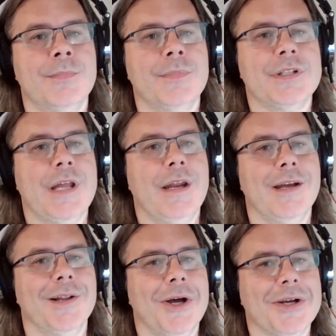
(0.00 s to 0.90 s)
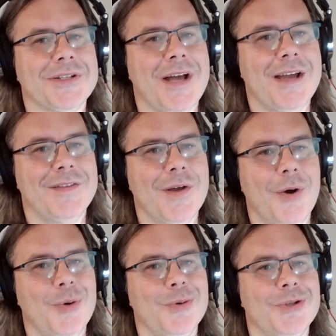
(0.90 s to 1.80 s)
standing alongside
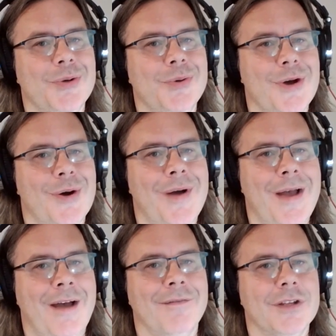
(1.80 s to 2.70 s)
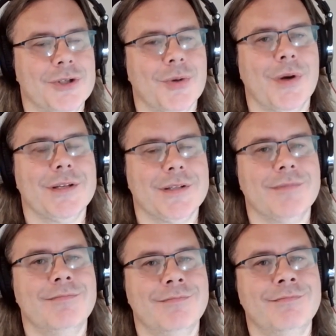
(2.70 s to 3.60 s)
those who don't have the choice
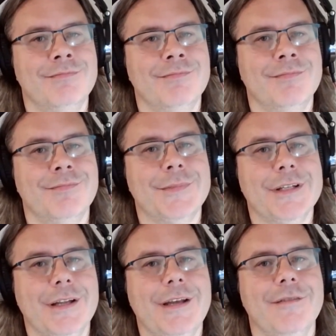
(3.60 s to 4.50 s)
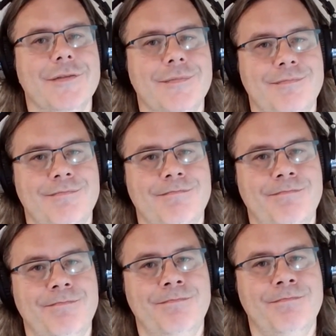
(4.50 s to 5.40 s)
to leave.
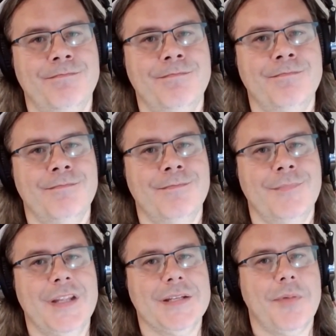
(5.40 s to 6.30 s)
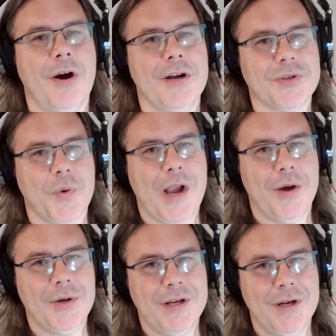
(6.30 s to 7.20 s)
This part is
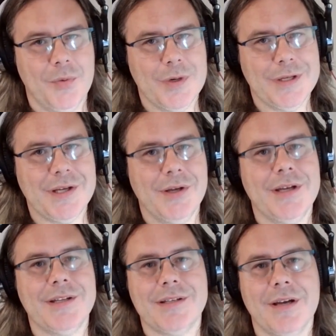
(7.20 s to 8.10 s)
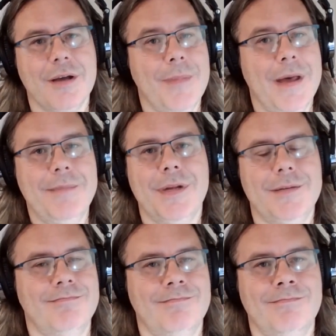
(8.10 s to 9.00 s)
grounded in resilience and commitment.
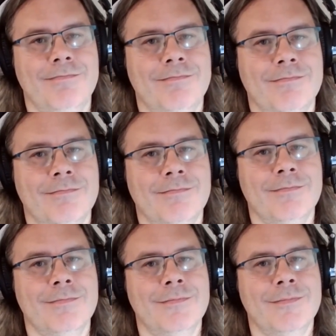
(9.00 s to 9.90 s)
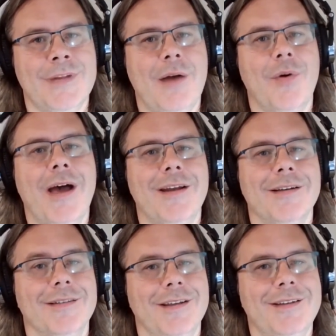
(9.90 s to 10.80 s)

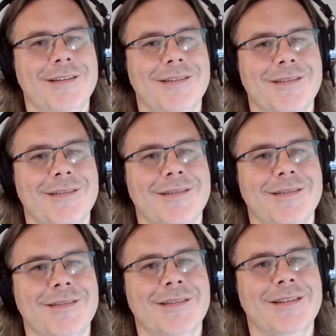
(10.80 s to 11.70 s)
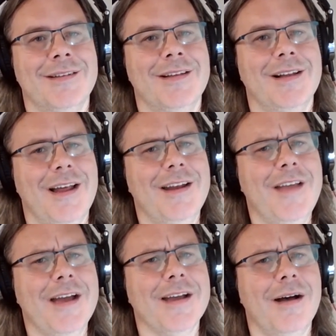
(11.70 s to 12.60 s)
Ironically, a lot of
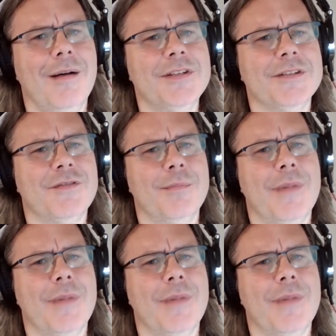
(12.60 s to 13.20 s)
that comes from